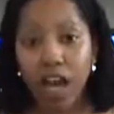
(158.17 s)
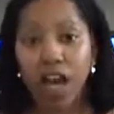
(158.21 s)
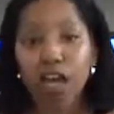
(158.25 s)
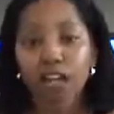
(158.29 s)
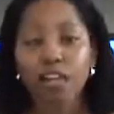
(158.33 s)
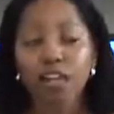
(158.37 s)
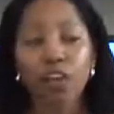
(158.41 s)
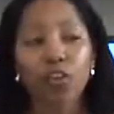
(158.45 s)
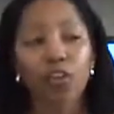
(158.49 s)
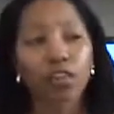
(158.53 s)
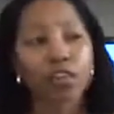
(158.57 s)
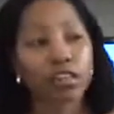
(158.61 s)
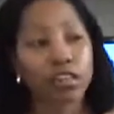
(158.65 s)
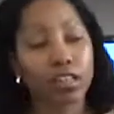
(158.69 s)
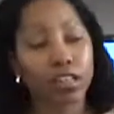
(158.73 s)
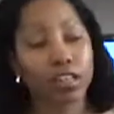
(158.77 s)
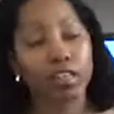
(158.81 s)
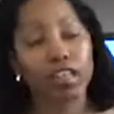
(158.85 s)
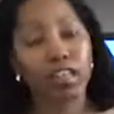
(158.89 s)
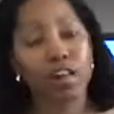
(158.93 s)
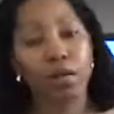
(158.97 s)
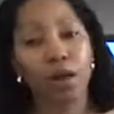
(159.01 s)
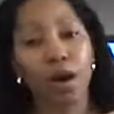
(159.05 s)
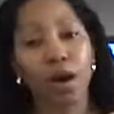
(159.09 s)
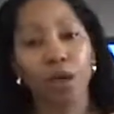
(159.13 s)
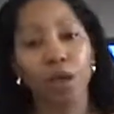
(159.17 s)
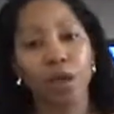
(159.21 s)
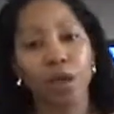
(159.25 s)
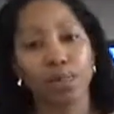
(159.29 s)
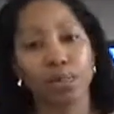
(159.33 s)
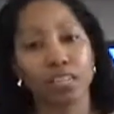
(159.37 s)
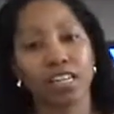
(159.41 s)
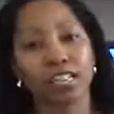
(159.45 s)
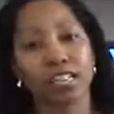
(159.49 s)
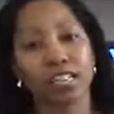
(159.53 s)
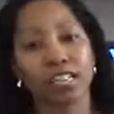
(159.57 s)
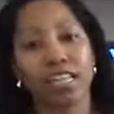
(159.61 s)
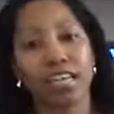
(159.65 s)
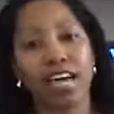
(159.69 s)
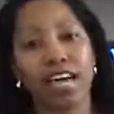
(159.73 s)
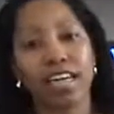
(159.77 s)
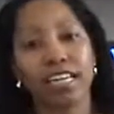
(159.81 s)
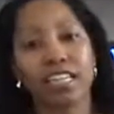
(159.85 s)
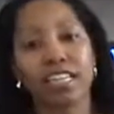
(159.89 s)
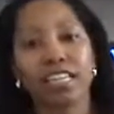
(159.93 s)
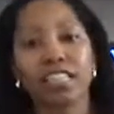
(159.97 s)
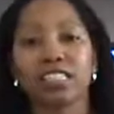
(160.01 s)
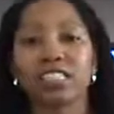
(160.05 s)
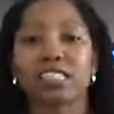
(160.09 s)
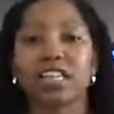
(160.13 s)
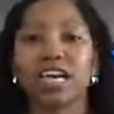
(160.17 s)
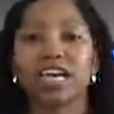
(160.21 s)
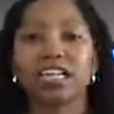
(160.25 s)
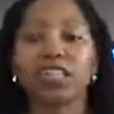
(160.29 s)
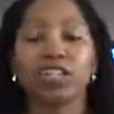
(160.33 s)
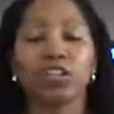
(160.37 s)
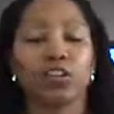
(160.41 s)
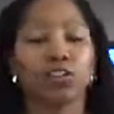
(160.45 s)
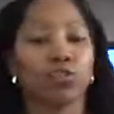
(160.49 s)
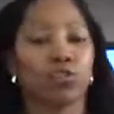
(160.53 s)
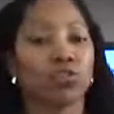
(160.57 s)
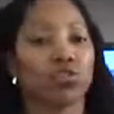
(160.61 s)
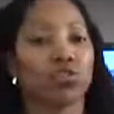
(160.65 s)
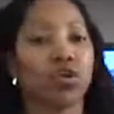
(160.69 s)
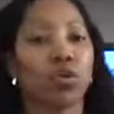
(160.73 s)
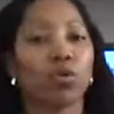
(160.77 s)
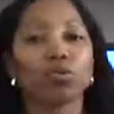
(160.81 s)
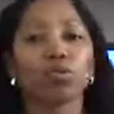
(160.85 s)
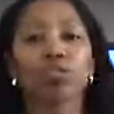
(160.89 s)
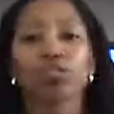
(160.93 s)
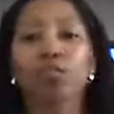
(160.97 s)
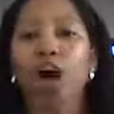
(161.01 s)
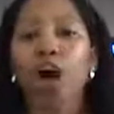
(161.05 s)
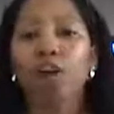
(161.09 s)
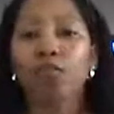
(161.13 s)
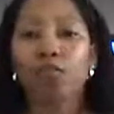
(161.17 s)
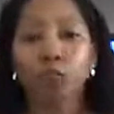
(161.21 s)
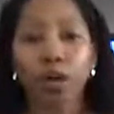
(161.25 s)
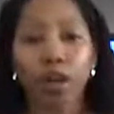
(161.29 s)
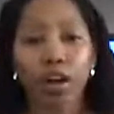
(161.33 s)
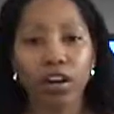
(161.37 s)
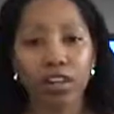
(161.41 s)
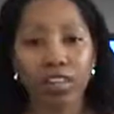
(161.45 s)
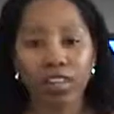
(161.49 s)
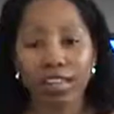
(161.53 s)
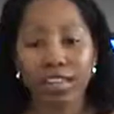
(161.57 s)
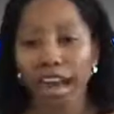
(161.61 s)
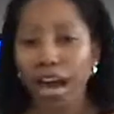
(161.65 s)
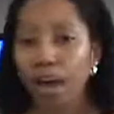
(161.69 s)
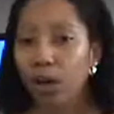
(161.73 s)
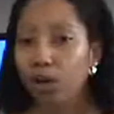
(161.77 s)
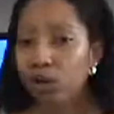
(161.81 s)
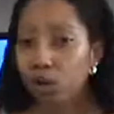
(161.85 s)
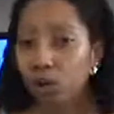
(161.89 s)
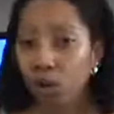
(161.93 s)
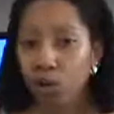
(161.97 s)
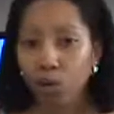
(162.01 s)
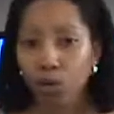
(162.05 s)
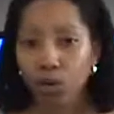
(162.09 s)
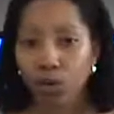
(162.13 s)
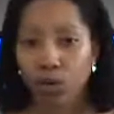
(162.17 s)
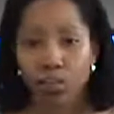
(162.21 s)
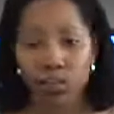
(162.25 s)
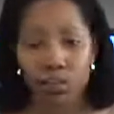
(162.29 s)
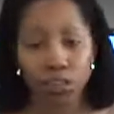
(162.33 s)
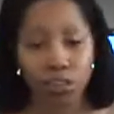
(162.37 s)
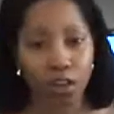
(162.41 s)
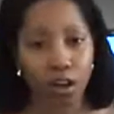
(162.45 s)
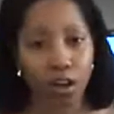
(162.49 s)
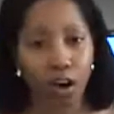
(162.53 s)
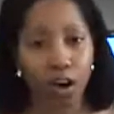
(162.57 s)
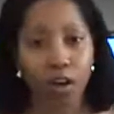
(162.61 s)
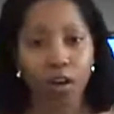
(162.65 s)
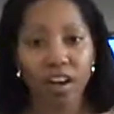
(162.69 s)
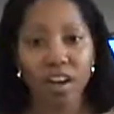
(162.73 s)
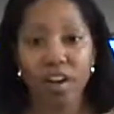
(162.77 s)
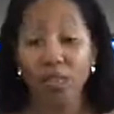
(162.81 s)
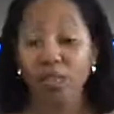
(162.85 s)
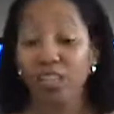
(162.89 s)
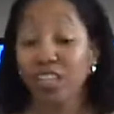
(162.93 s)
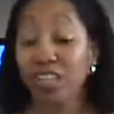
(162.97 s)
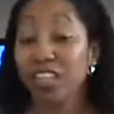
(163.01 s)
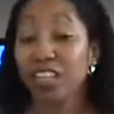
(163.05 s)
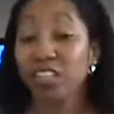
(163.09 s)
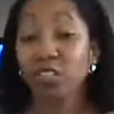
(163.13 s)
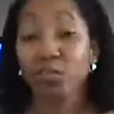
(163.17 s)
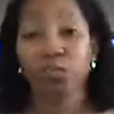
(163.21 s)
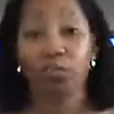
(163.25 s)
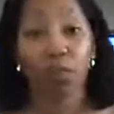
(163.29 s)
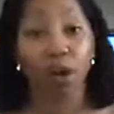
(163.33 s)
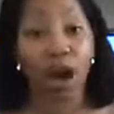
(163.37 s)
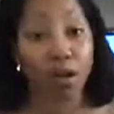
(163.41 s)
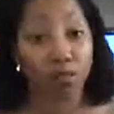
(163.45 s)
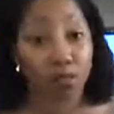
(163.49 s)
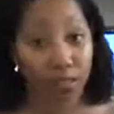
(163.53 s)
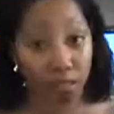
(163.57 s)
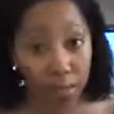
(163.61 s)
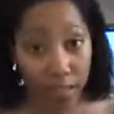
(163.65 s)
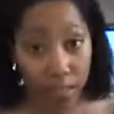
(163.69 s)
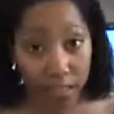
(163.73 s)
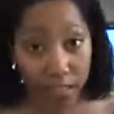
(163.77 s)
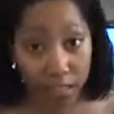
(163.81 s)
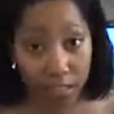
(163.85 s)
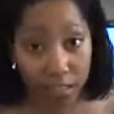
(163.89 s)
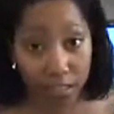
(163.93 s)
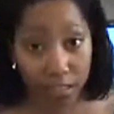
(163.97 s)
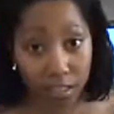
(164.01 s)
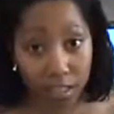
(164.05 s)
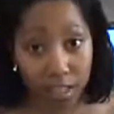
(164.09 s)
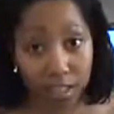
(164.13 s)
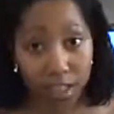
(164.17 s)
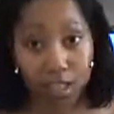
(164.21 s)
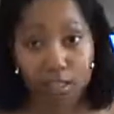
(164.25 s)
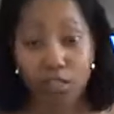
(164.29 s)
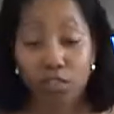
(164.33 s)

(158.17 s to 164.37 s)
Another good thing about Website Tonight is that there's no software to download or install. Everything is browser-based.